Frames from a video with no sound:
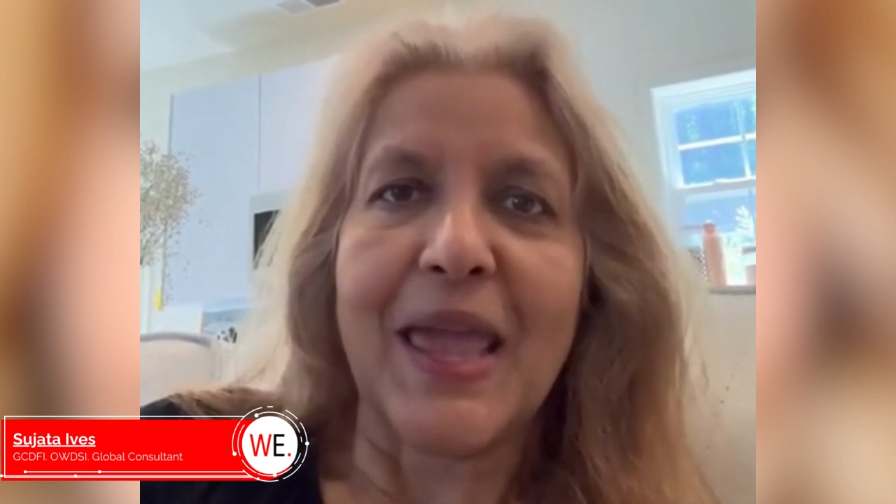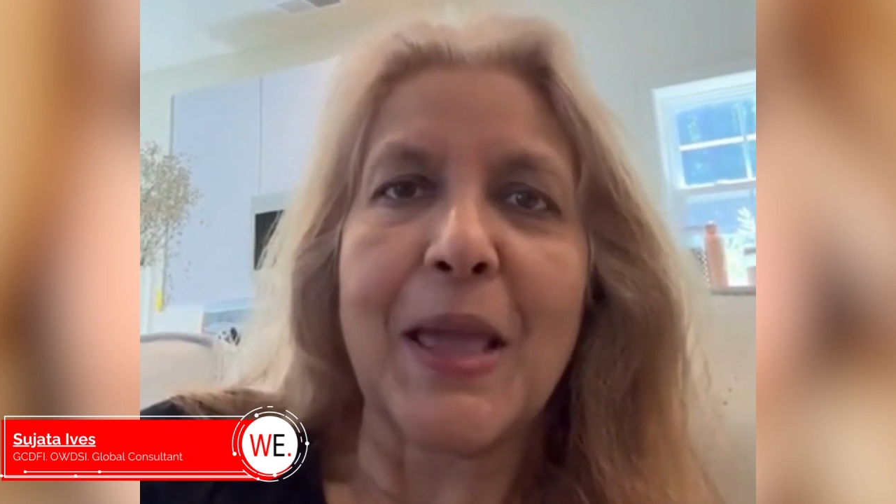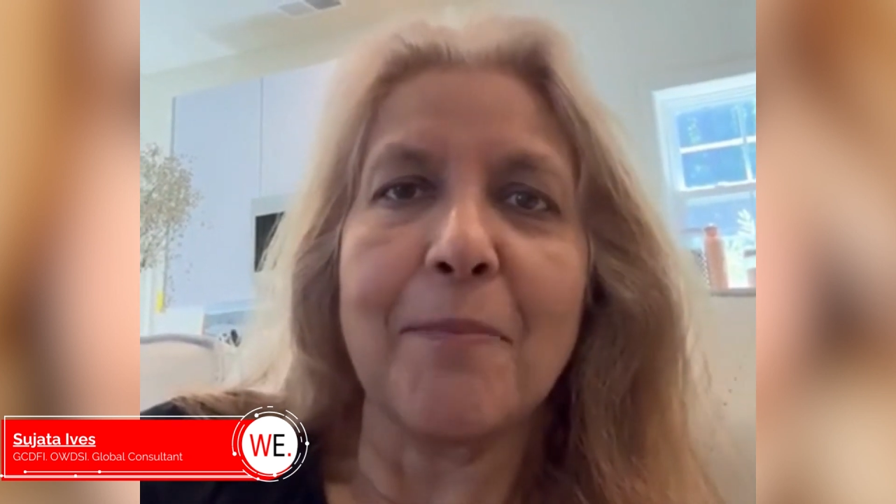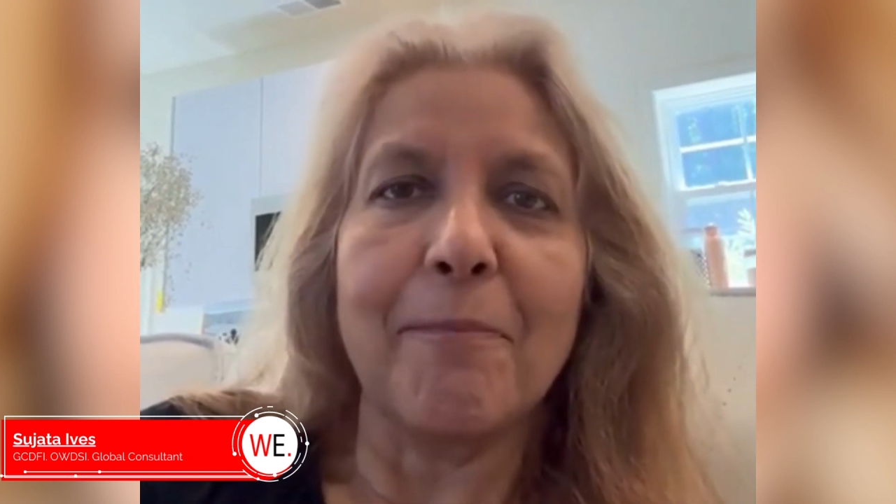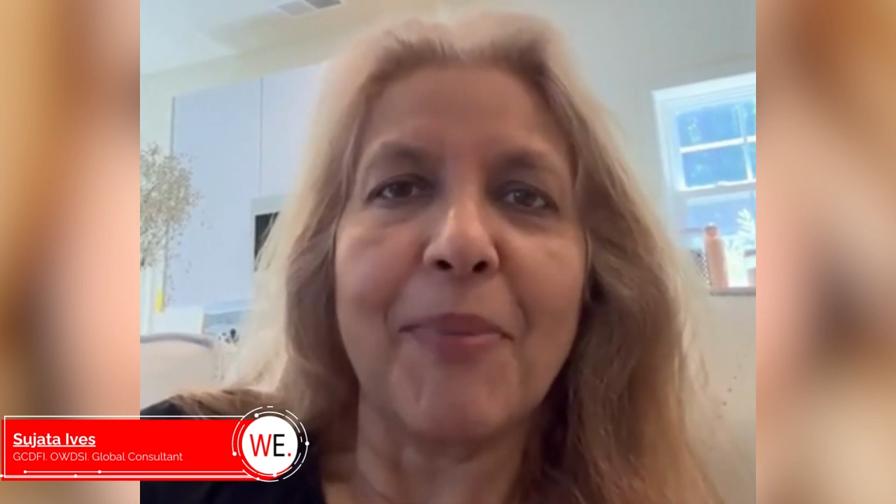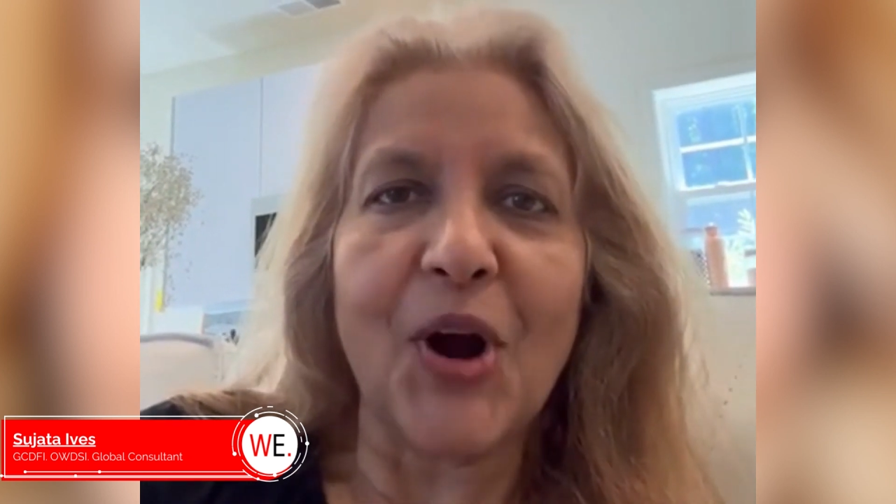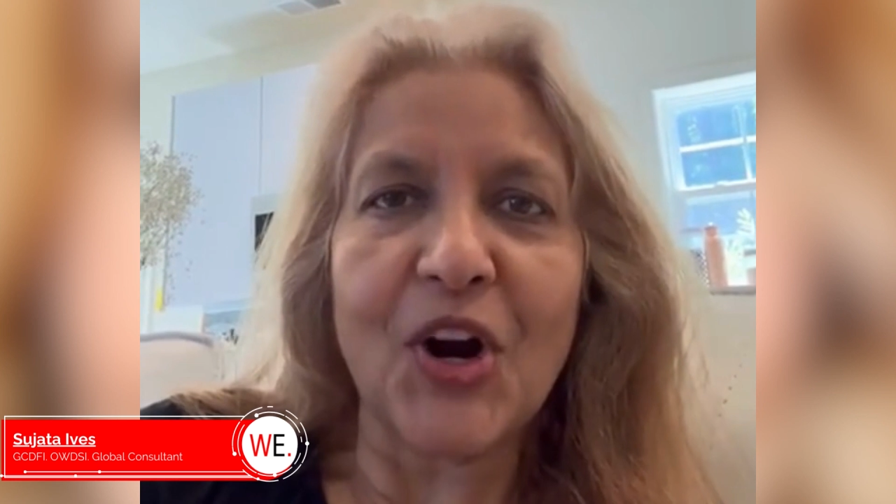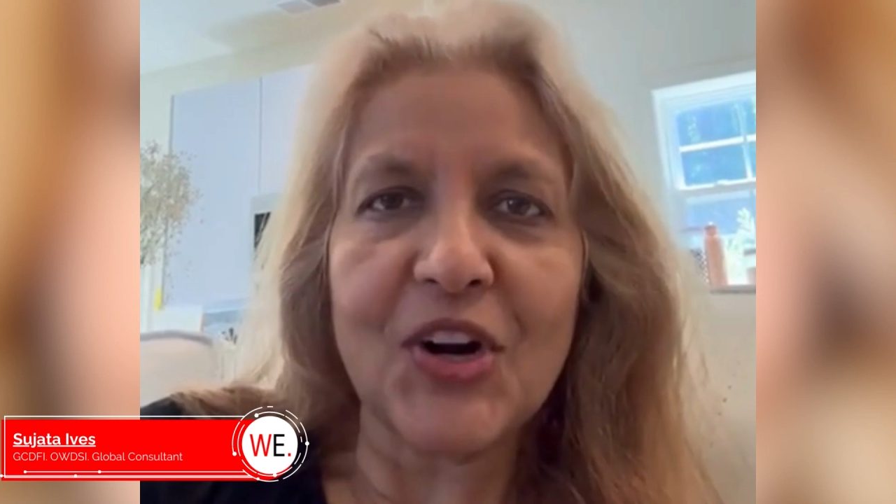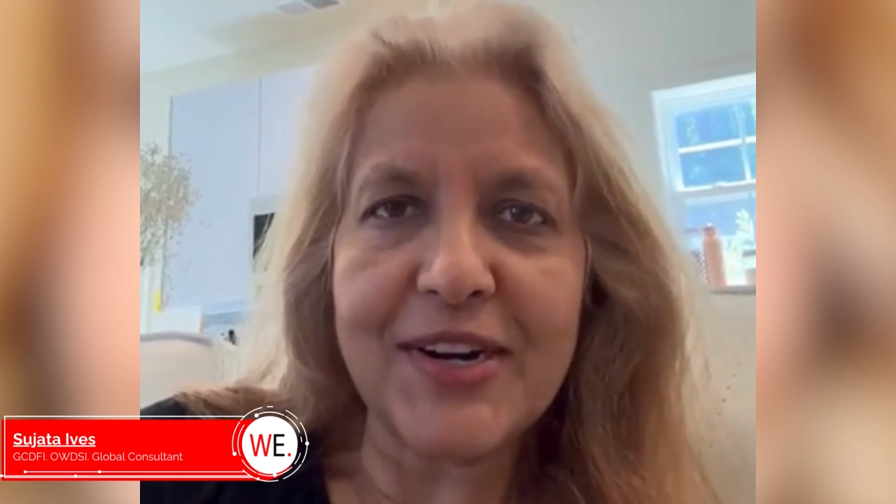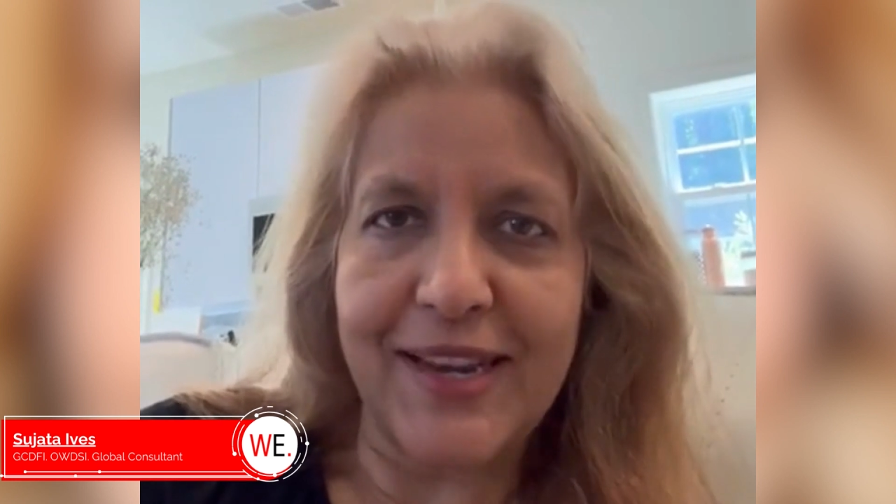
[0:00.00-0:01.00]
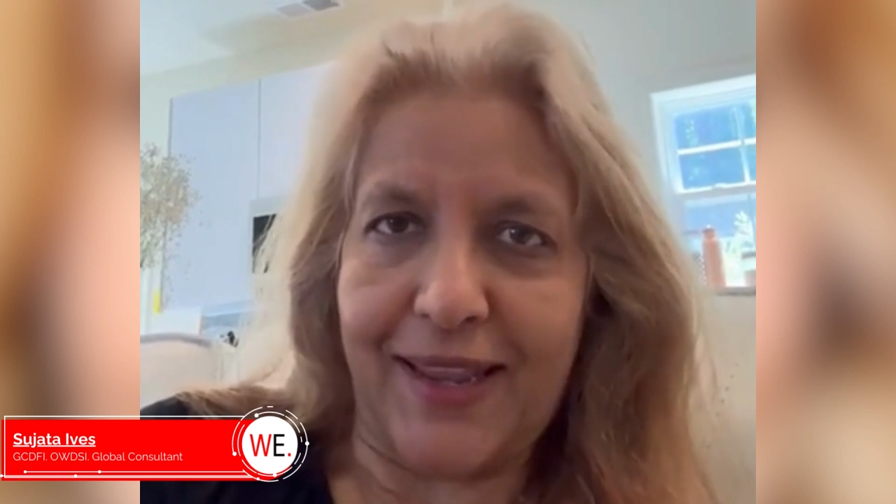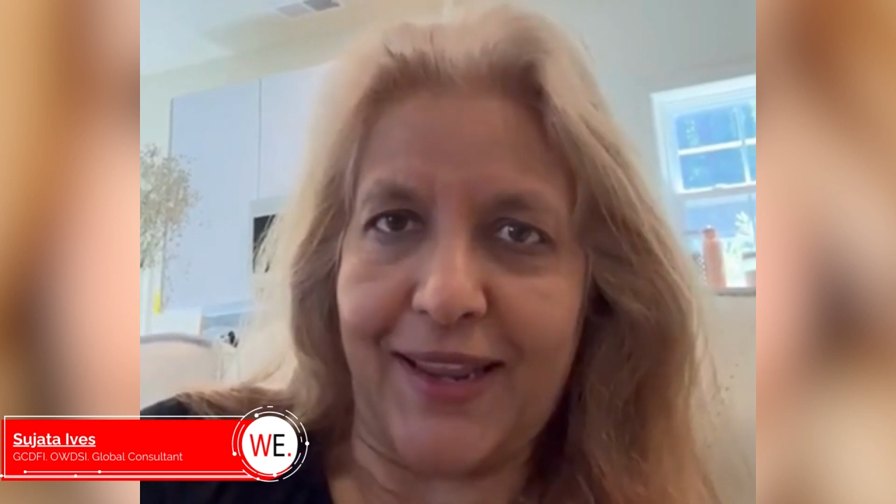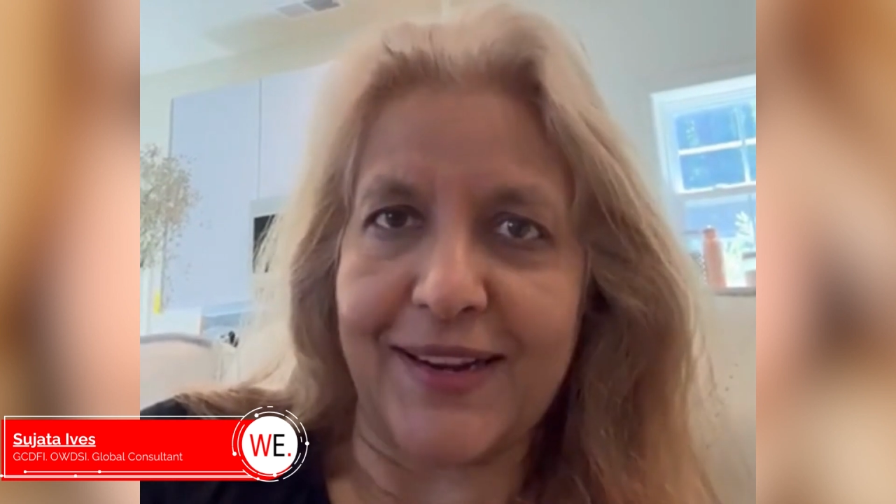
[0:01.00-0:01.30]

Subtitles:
imparting